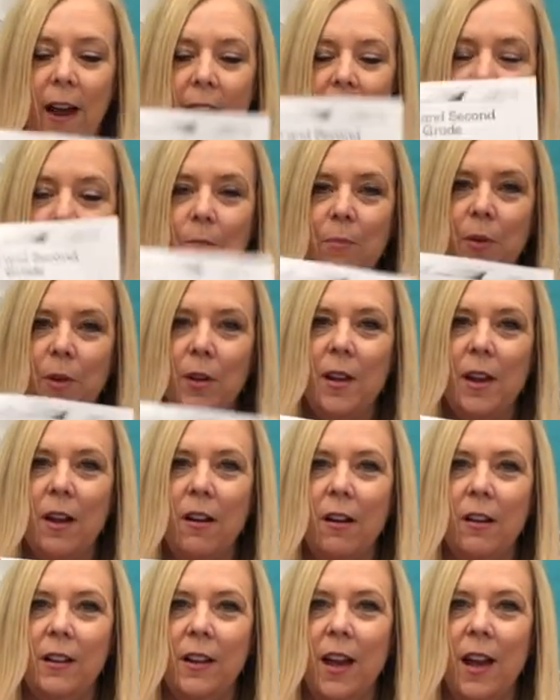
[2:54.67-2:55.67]
I put a
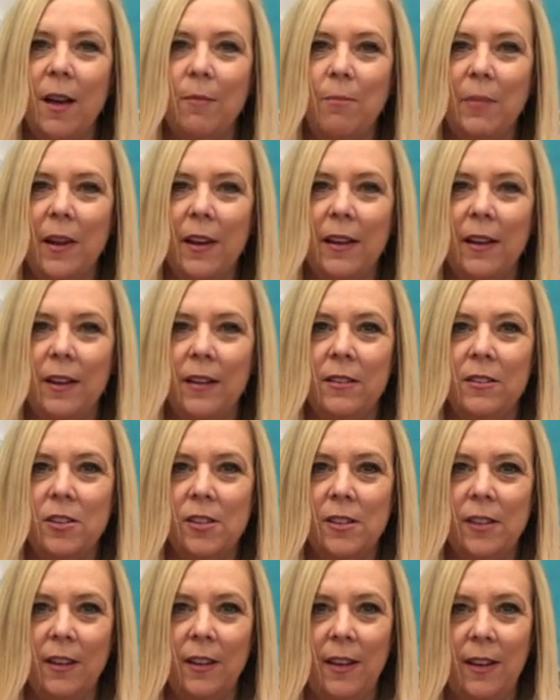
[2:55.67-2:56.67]
hard copy in
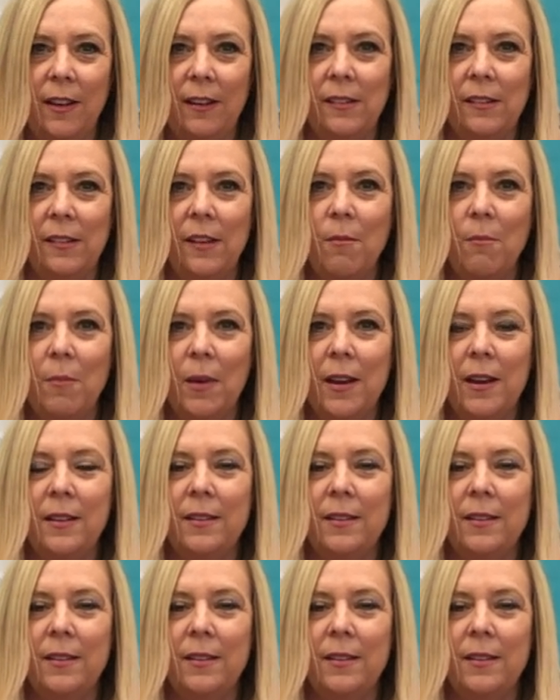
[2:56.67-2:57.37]
just in case somebody